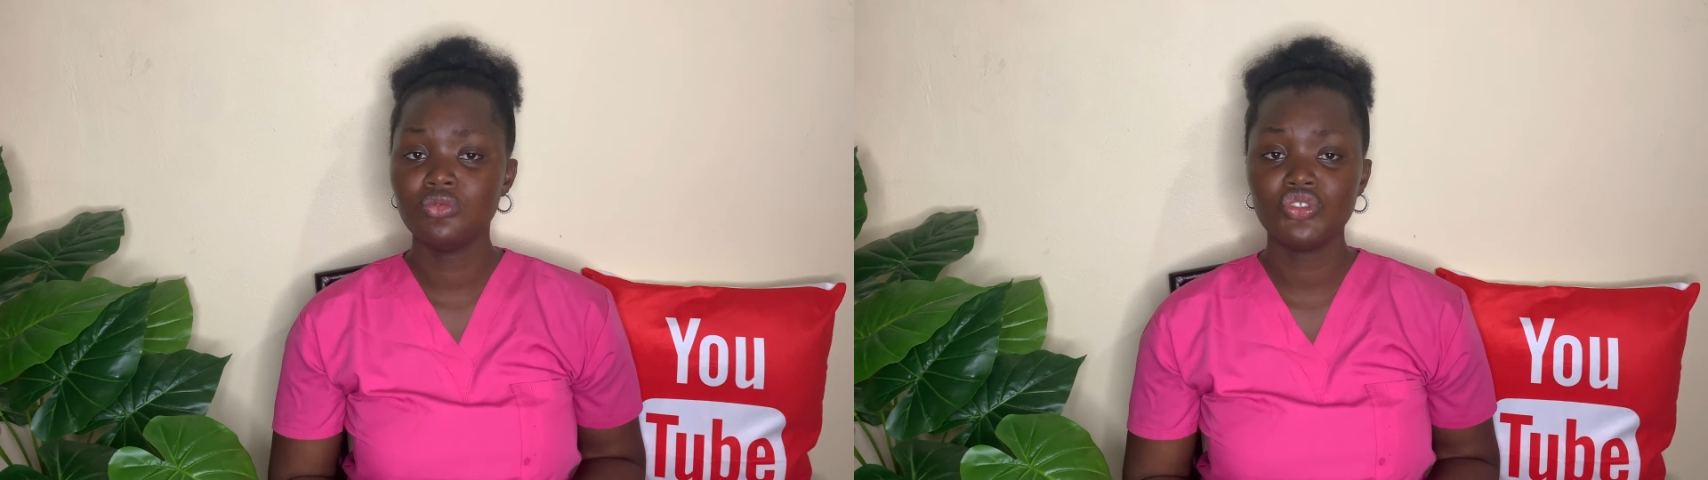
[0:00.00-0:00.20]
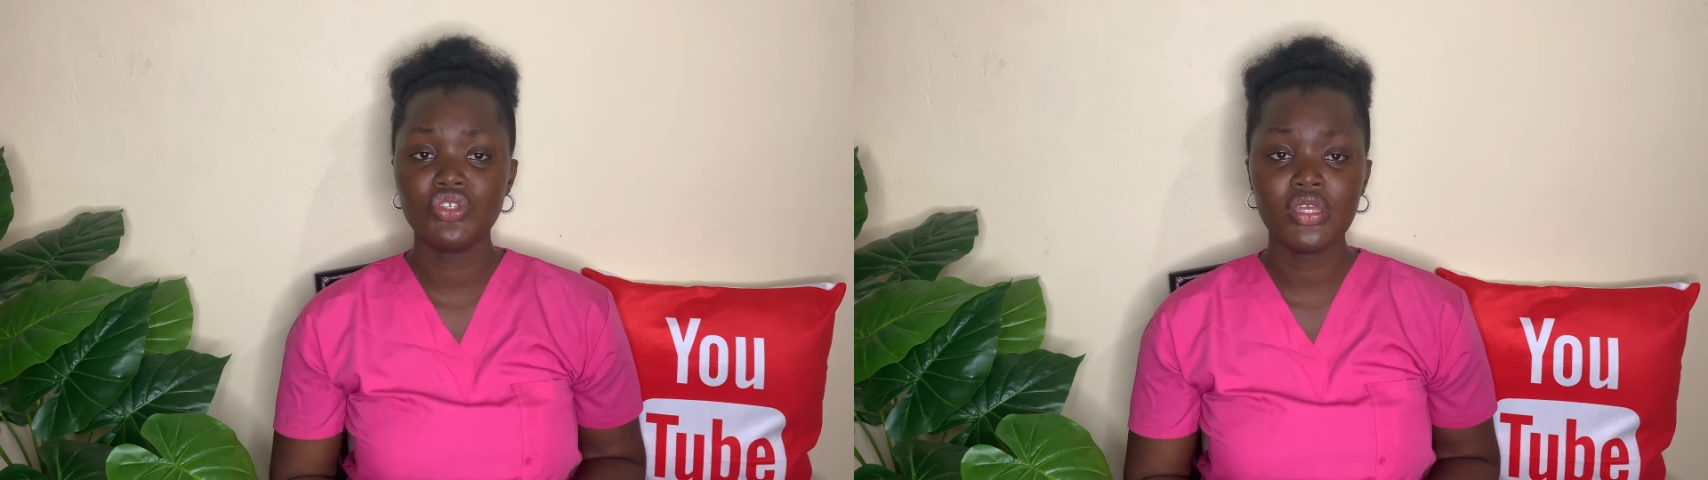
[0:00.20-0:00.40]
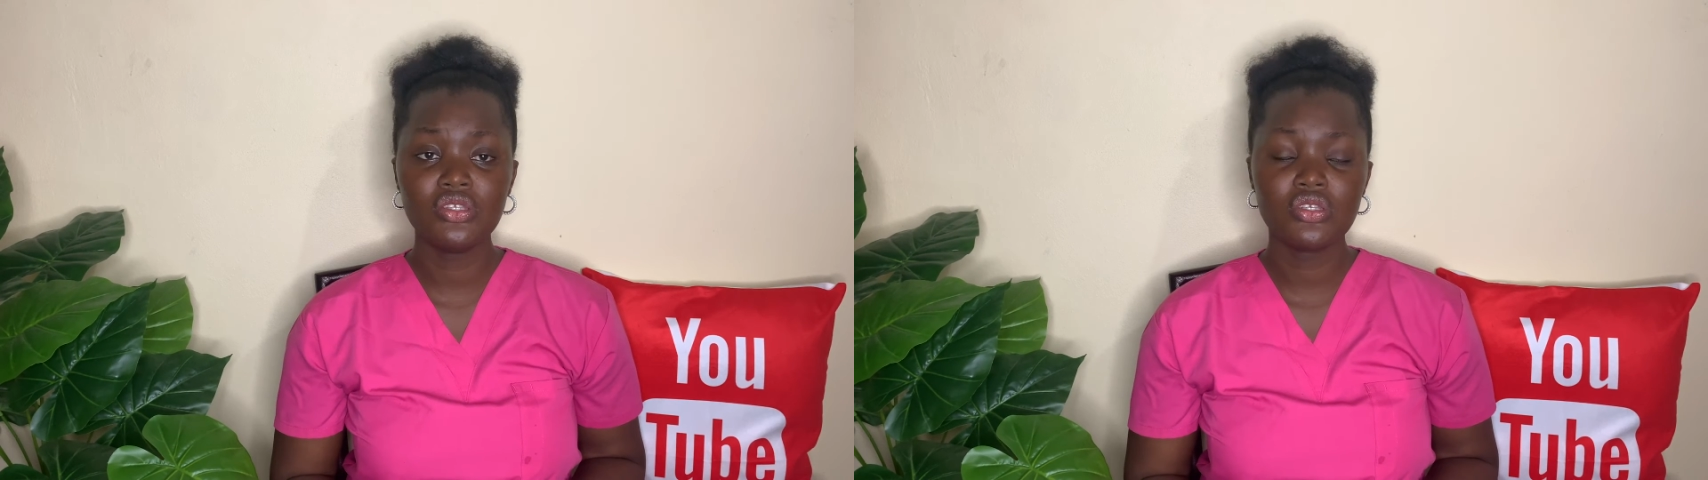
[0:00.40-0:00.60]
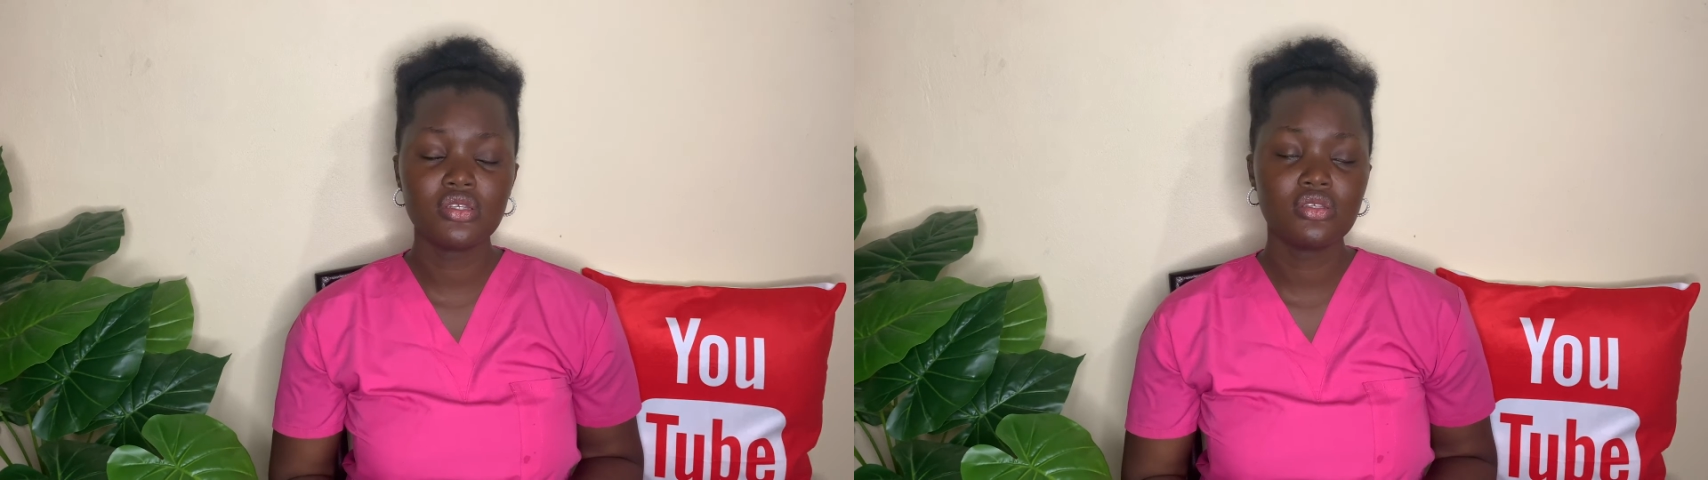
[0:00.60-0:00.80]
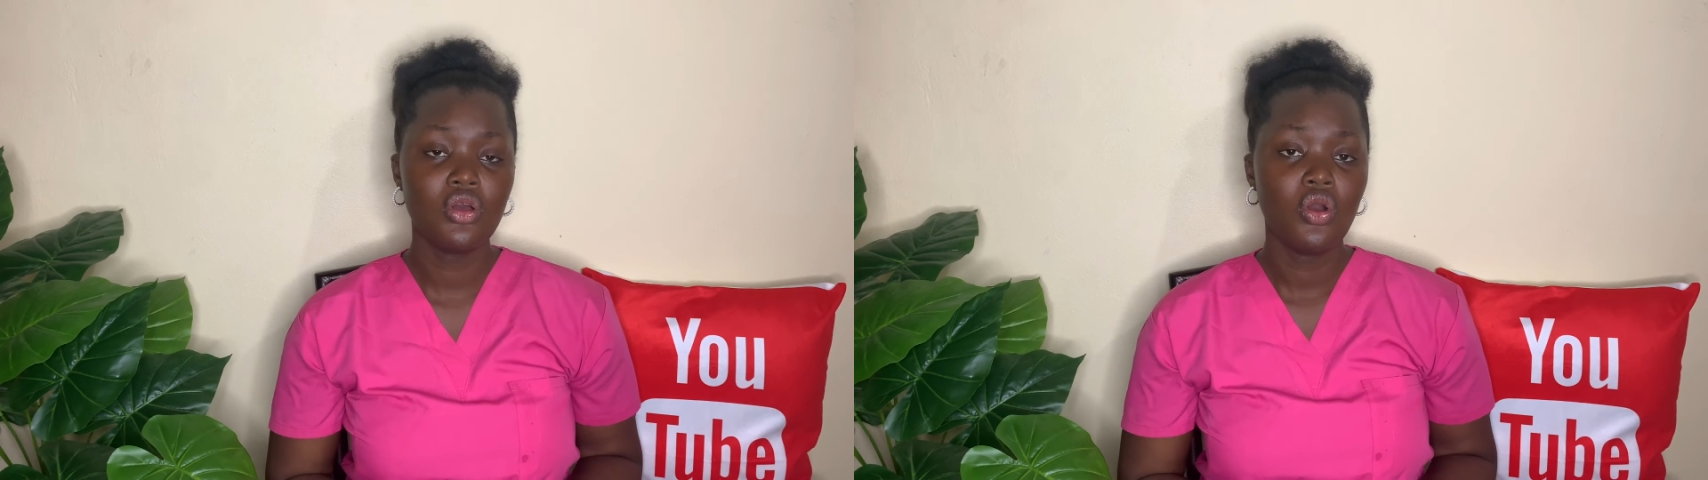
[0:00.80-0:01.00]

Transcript: changes